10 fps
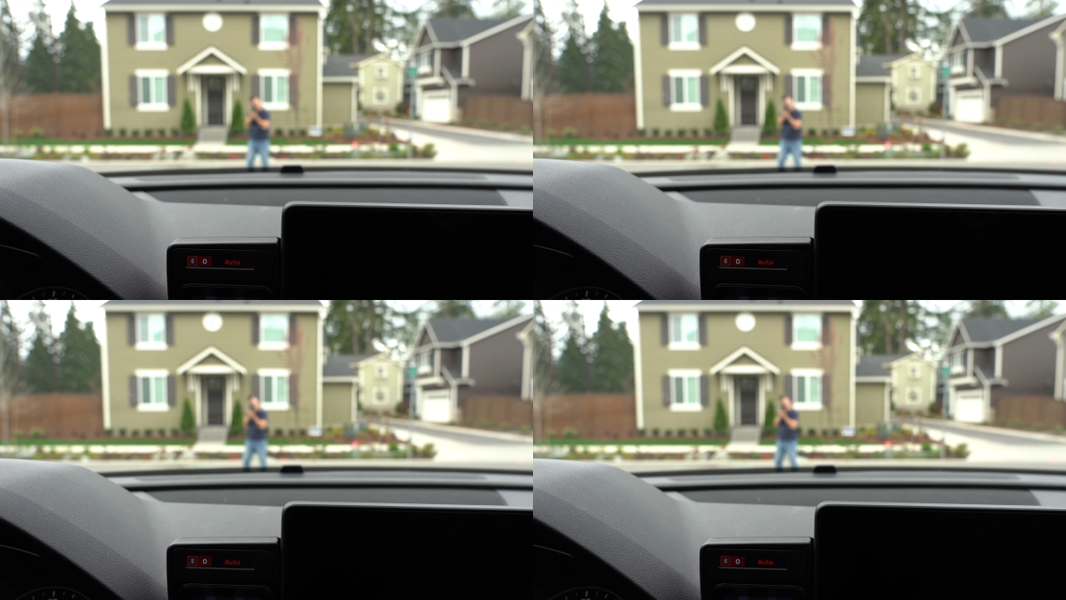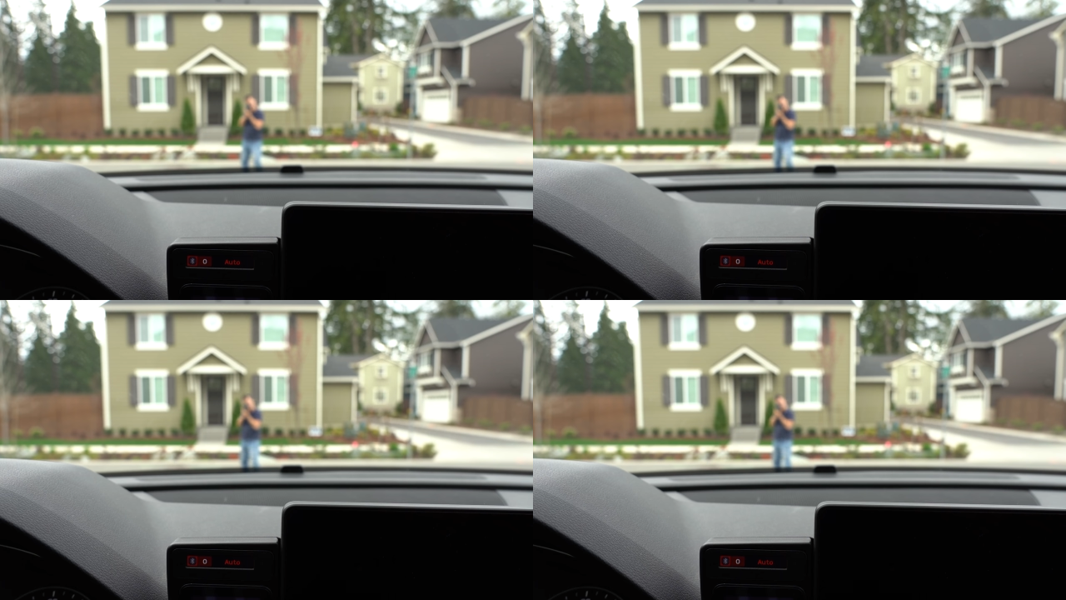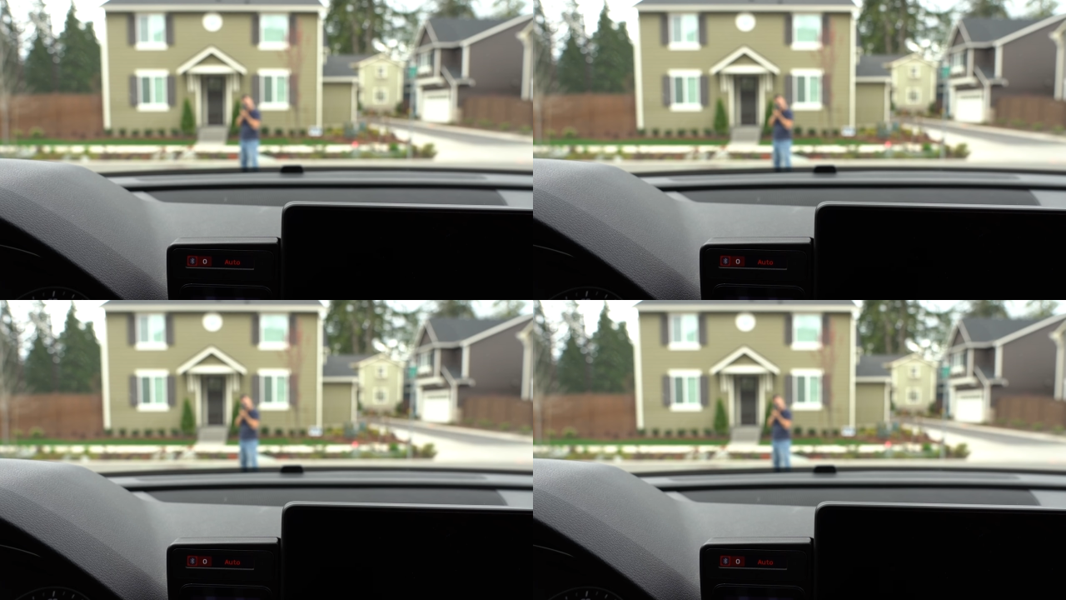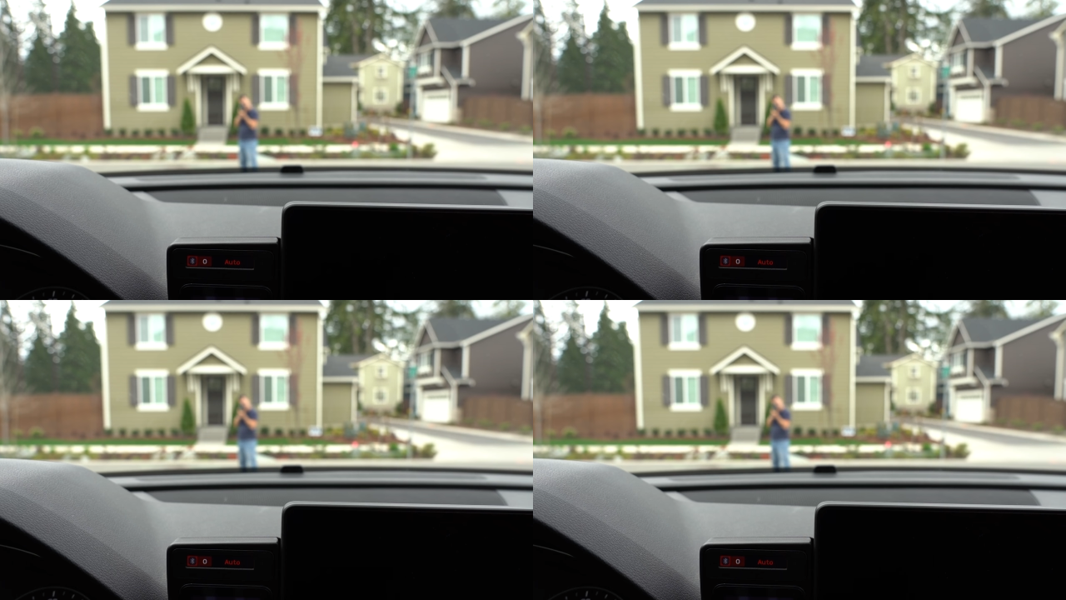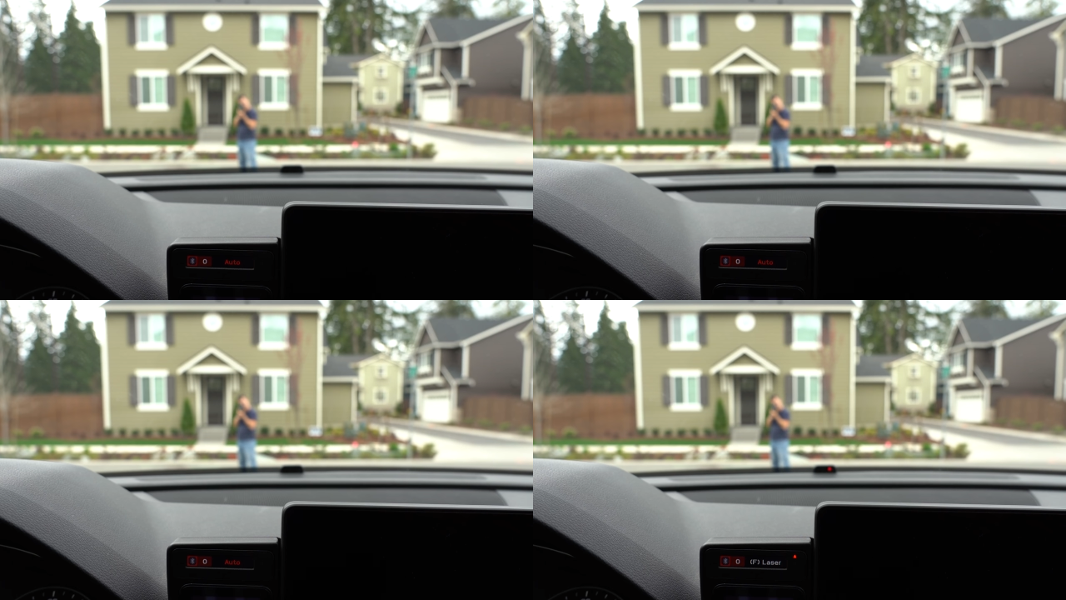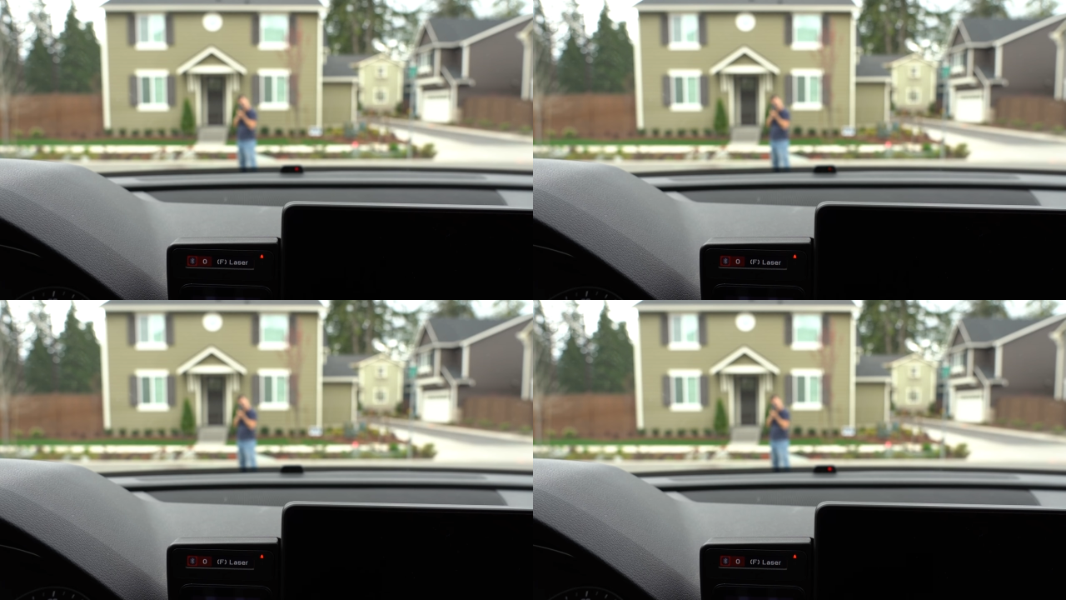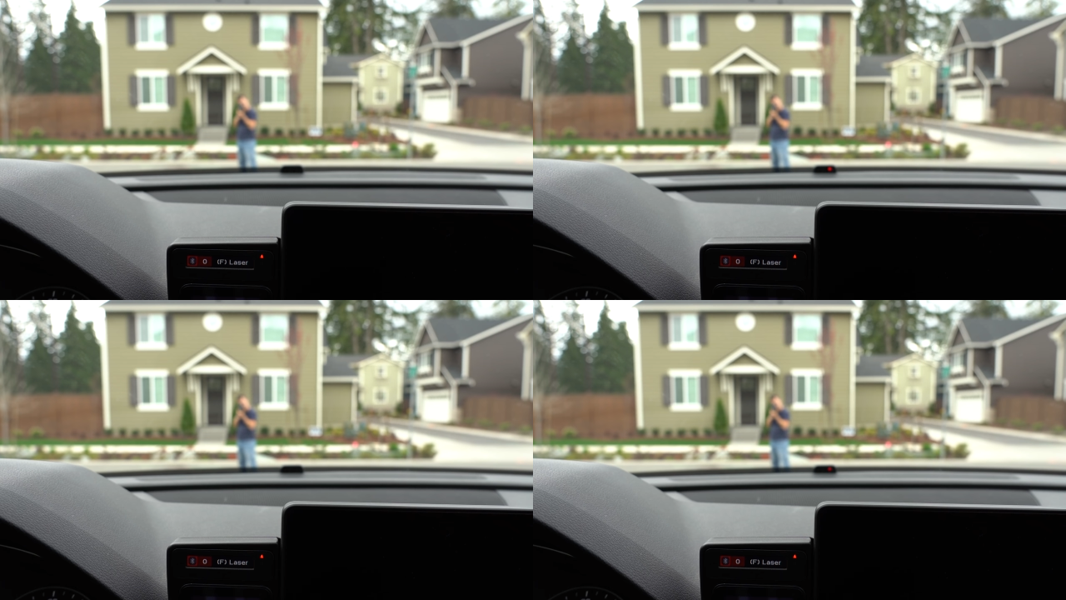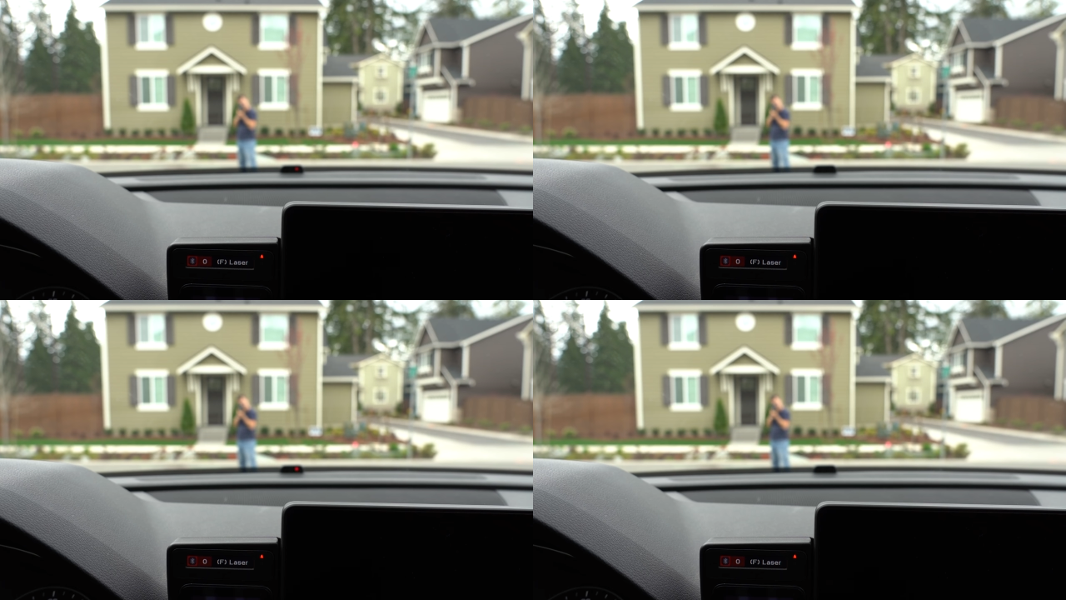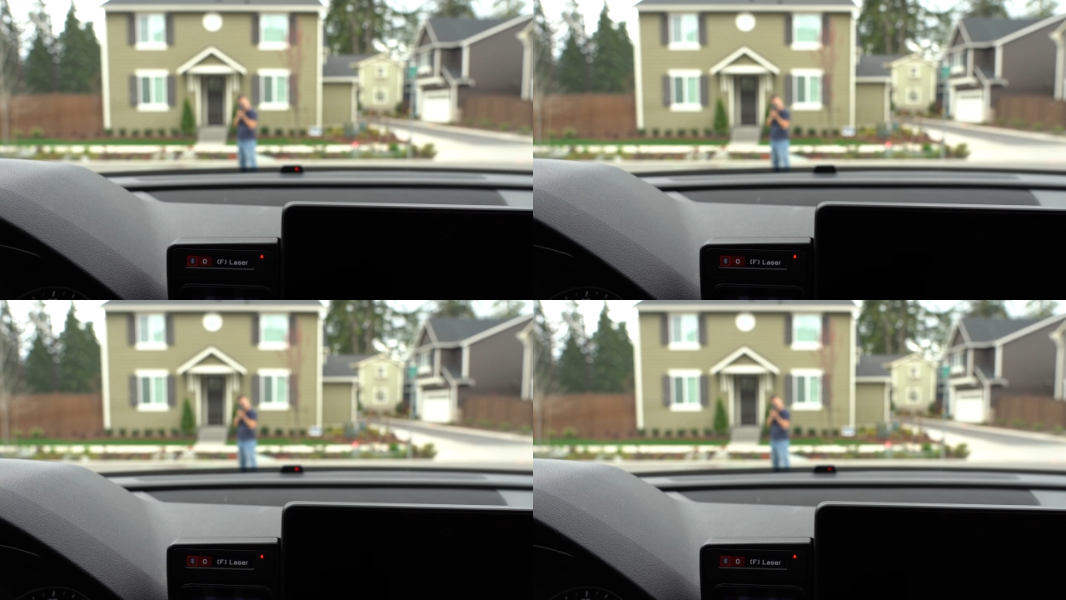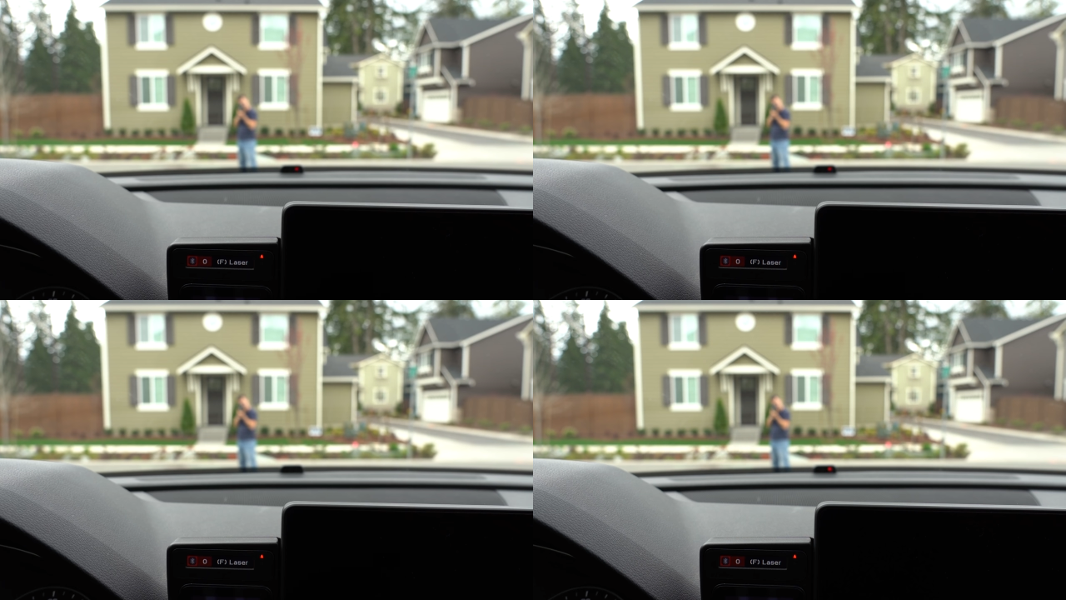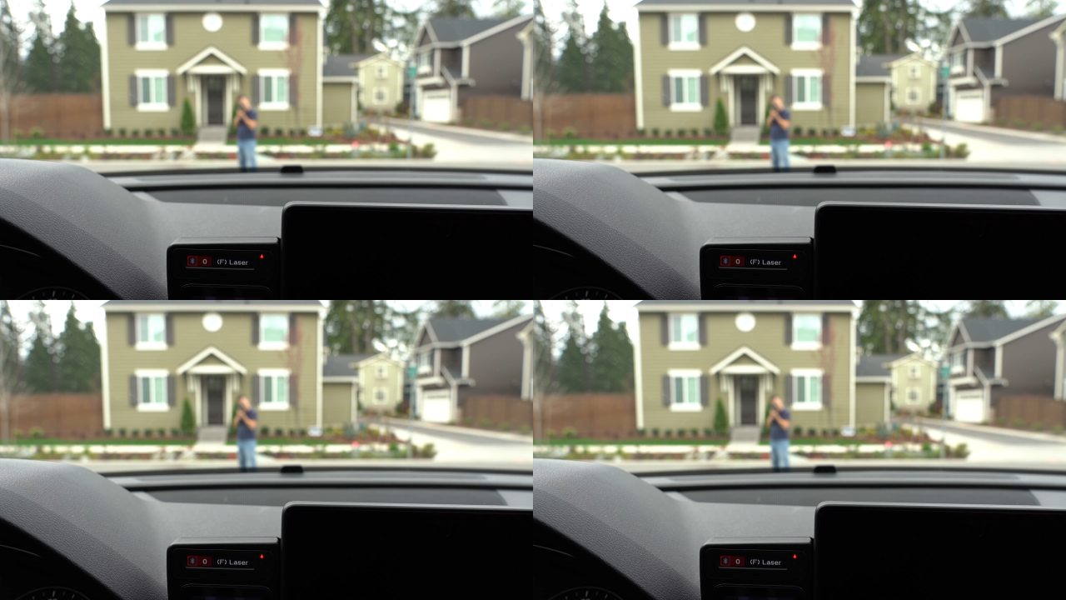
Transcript: Nobody's mouth can be seen.